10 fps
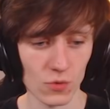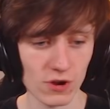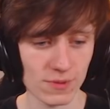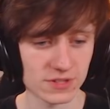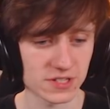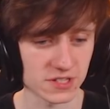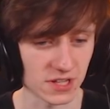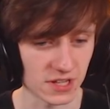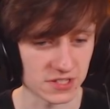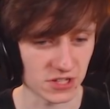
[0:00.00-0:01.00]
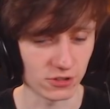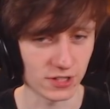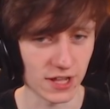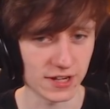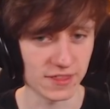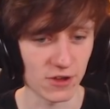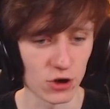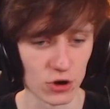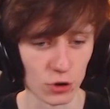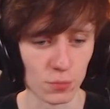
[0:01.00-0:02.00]
Whereabouts is he? He's online in the
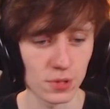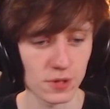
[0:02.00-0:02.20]
hub.